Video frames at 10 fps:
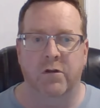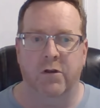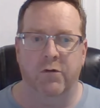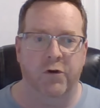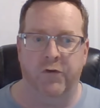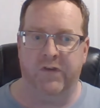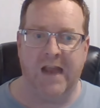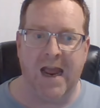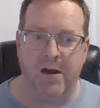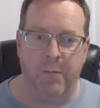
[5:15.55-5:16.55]
You know, you're
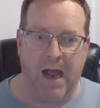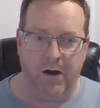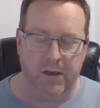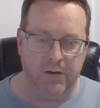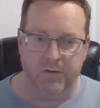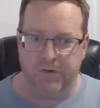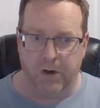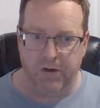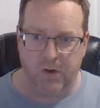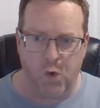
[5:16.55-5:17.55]
sad about it. You're
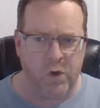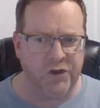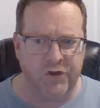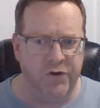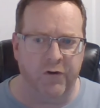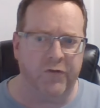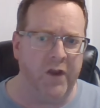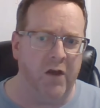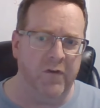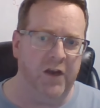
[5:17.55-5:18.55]
starting to question your
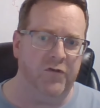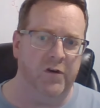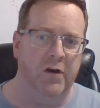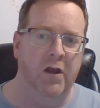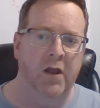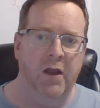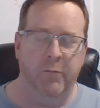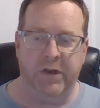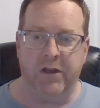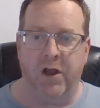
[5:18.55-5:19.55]
salvation
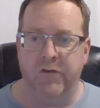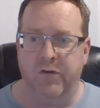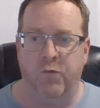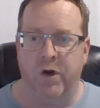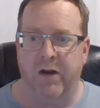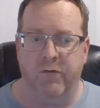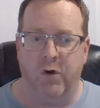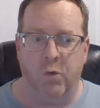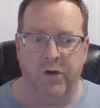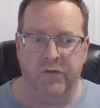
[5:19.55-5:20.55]
because of whatever
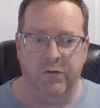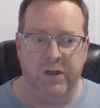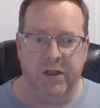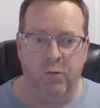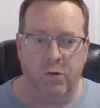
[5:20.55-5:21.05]
it was you did.